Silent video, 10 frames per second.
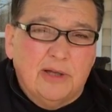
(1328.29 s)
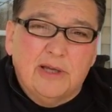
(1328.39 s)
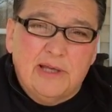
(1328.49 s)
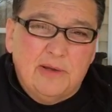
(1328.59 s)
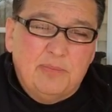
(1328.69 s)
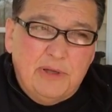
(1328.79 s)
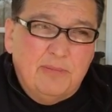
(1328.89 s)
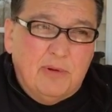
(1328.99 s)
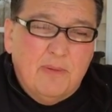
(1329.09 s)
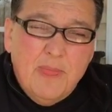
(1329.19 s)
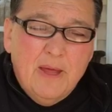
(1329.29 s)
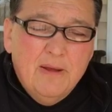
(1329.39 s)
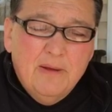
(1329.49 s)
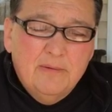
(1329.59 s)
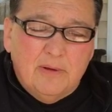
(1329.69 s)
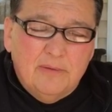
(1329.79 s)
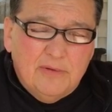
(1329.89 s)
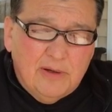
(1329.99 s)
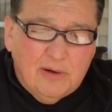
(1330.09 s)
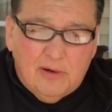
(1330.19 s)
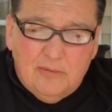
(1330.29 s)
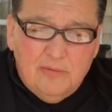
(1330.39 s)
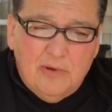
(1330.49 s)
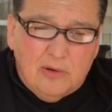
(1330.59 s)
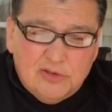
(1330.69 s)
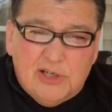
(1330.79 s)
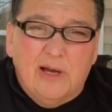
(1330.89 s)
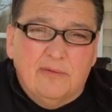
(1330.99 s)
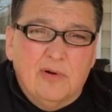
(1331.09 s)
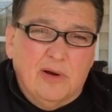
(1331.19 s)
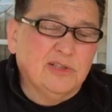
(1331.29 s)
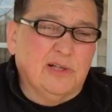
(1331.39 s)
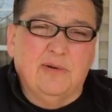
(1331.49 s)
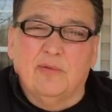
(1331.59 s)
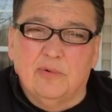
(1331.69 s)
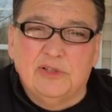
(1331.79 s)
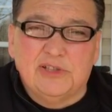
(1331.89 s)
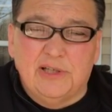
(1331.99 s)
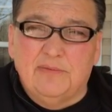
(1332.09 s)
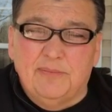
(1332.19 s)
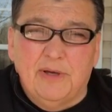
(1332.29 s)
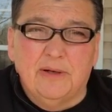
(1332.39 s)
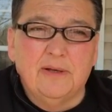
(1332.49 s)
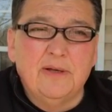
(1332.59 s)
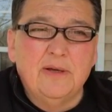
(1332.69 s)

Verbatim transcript: They keep people uh, that are outside of Christ that haven't received Him yet.